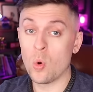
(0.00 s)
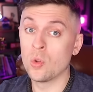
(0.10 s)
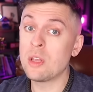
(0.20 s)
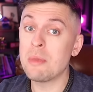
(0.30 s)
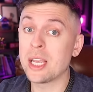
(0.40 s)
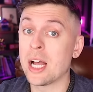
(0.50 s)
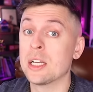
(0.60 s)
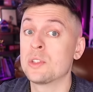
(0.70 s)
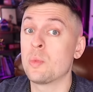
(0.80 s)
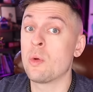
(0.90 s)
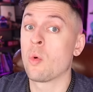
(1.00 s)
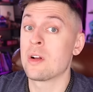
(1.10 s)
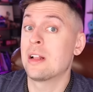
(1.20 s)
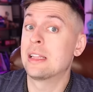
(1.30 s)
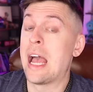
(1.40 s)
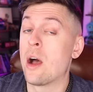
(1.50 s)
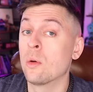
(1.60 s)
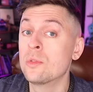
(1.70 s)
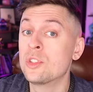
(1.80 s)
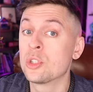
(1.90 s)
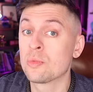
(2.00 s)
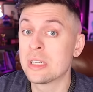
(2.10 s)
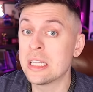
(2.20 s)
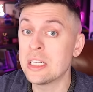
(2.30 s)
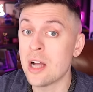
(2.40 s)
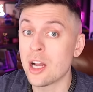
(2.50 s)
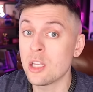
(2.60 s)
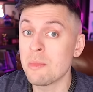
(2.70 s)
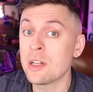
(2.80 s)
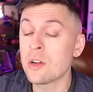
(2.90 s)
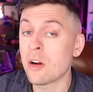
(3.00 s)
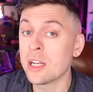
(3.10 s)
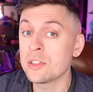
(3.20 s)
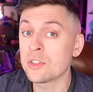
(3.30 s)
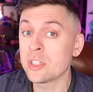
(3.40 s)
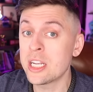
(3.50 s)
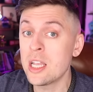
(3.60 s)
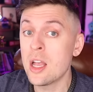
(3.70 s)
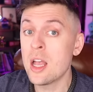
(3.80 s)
only because we weren't allowed to really document our history,